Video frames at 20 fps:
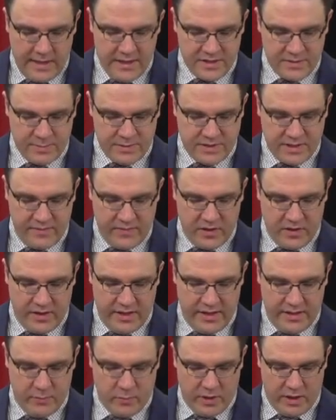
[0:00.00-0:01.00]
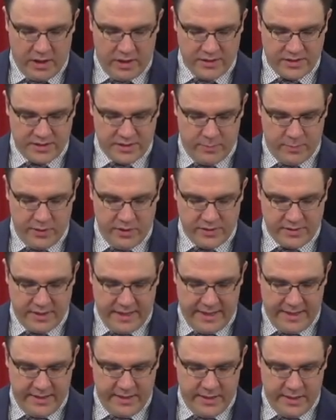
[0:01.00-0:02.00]
Specifically in regards to Bill
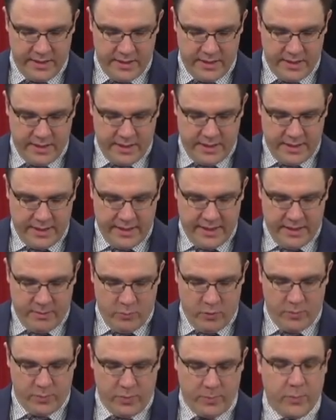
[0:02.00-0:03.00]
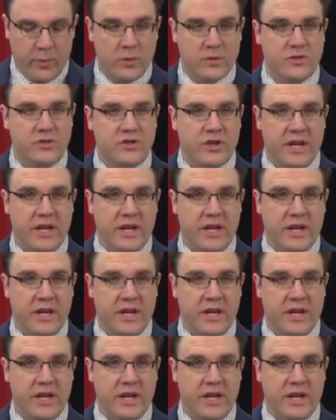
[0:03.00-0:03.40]
ten, it will propose